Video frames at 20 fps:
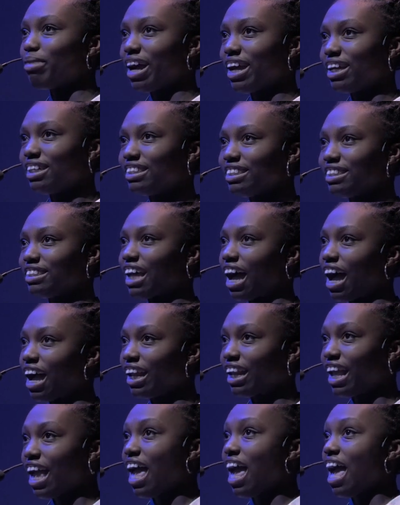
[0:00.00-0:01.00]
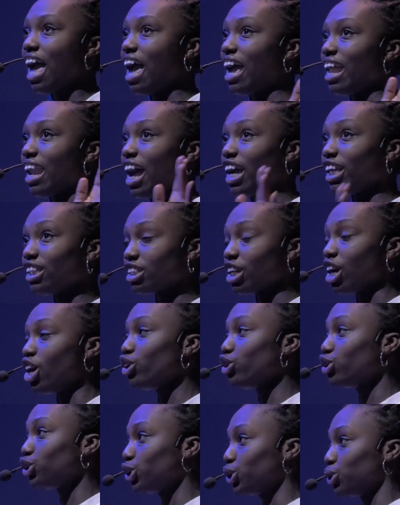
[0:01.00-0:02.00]
by his side, and I tell
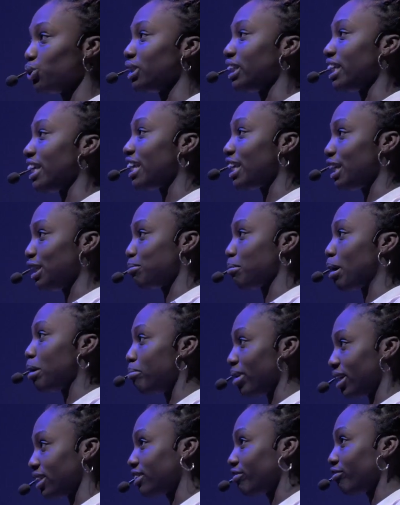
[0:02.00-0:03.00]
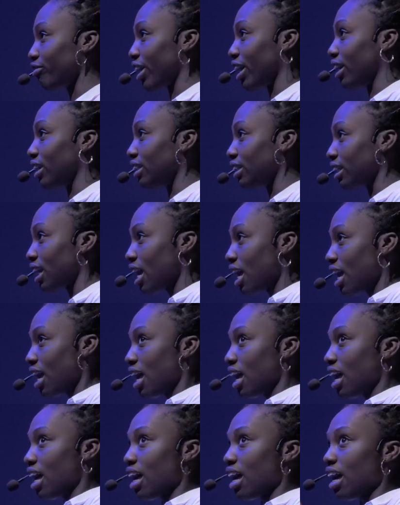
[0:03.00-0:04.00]
you truly, he's my best friend.
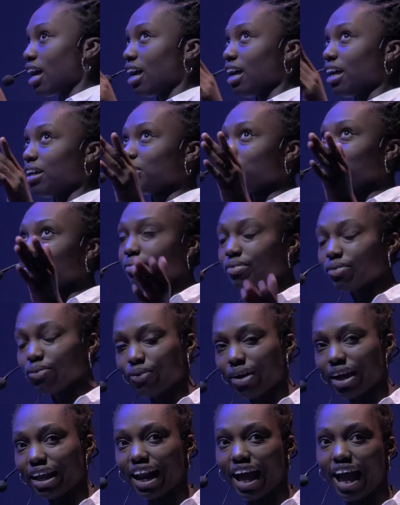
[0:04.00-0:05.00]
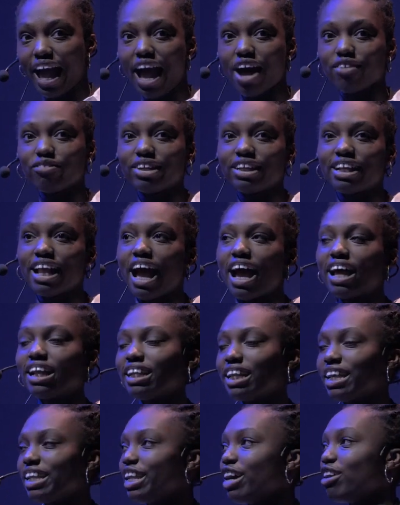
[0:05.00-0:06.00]
When I haven't had
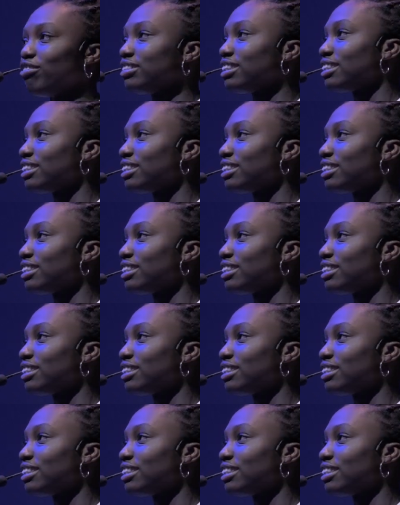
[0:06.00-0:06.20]
enough